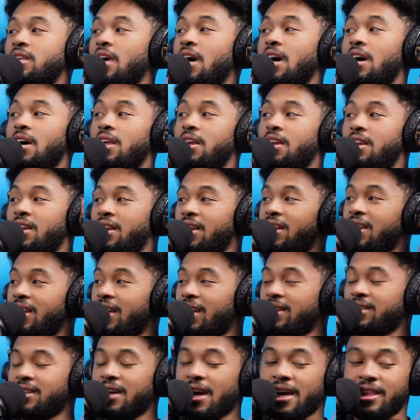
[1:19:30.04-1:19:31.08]
at. Oh, I was about to
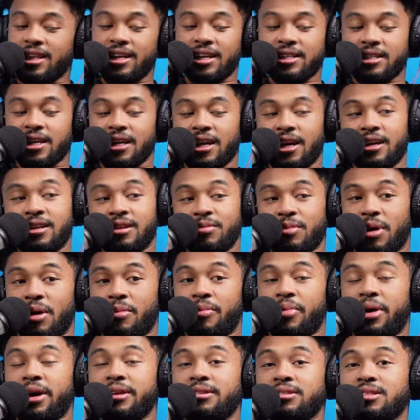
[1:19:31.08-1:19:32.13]
say. It's like, I think know. It's like under my
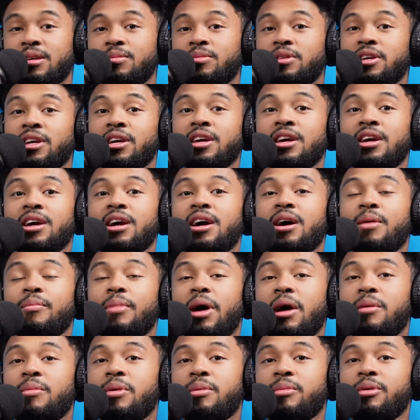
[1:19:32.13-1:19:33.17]
bed or something. But
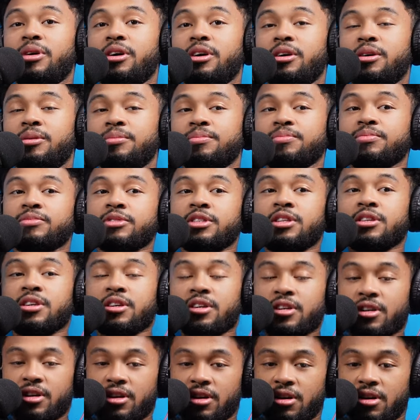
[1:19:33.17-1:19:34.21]
I remember. Um.
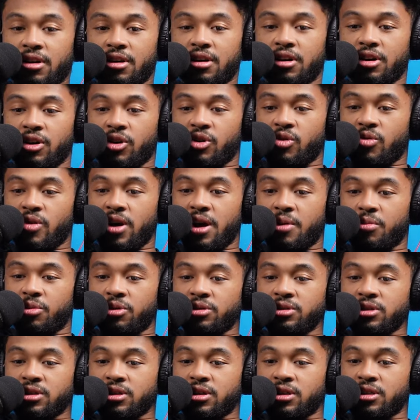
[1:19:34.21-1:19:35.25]
Oh crap! What
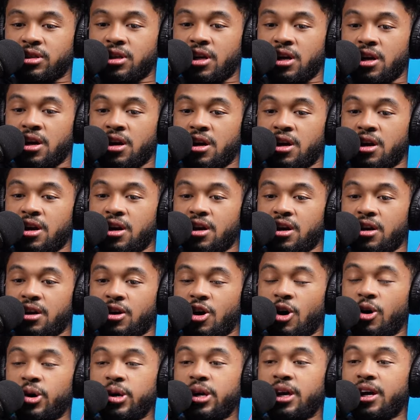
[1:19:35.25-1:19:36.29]
was I gonna say?
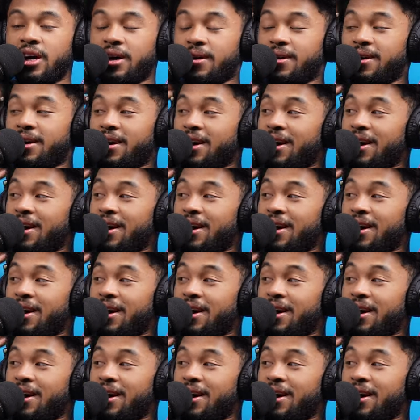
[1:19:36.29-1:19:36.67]
Oh yeah.